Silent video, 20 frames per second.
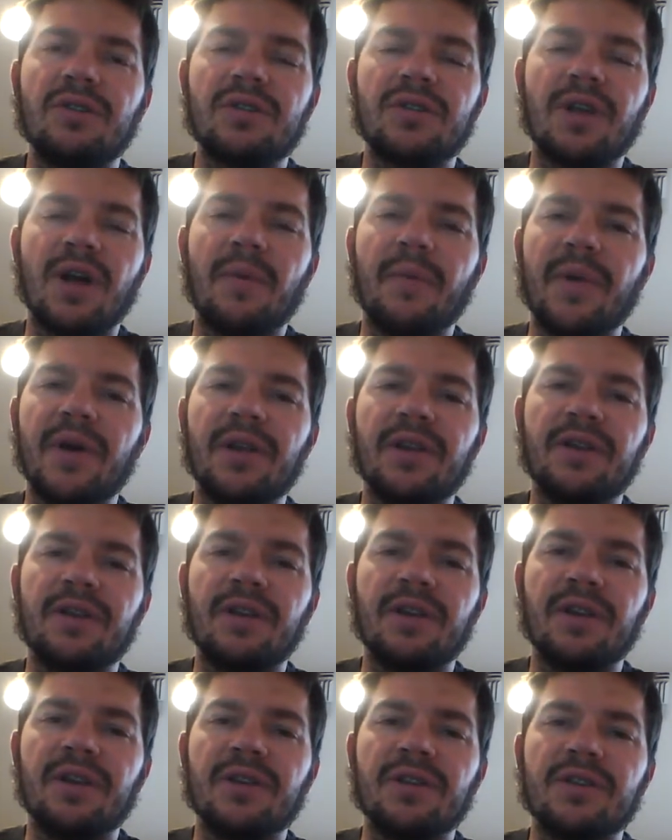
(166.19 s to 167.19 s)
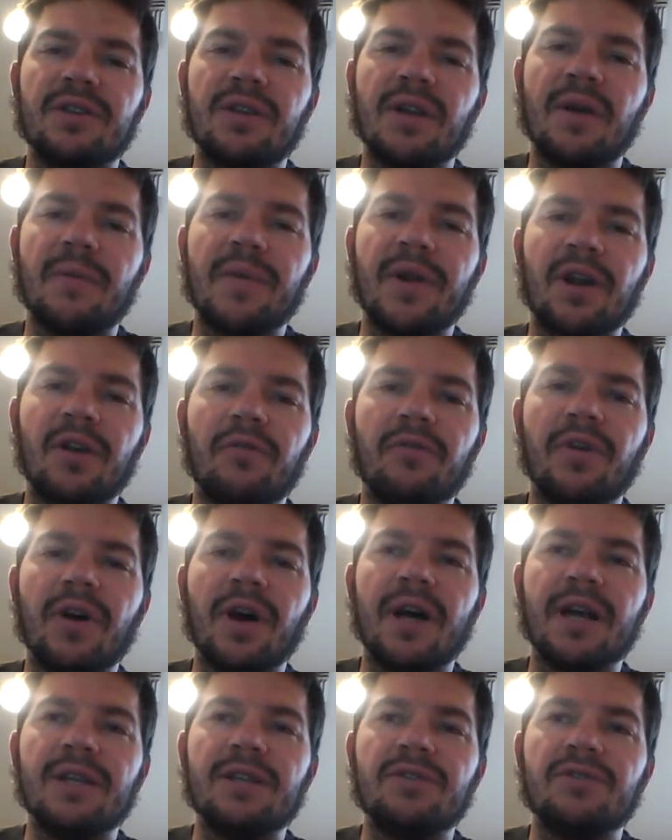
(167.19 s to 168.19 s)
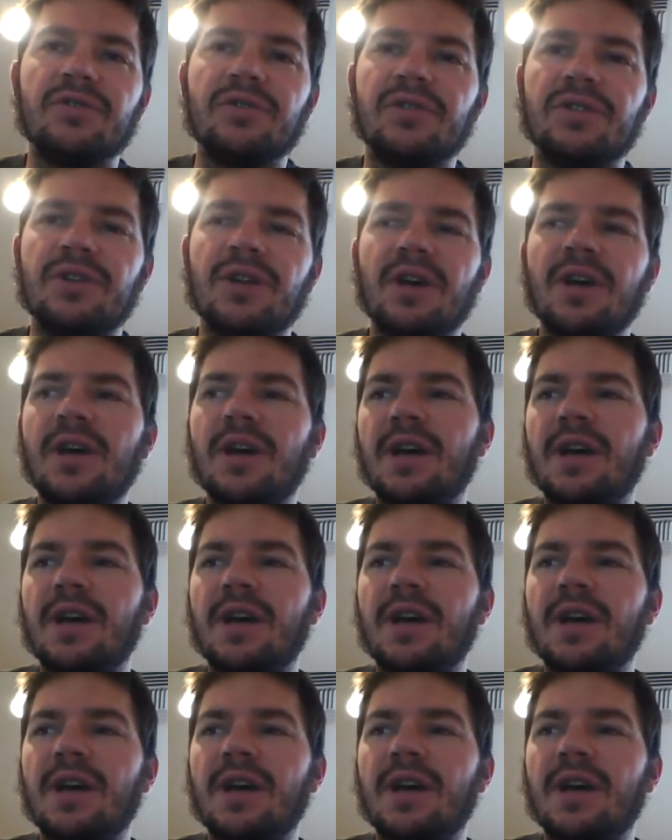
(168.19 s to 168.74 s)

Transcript: It's not, again, this is not medical advice, just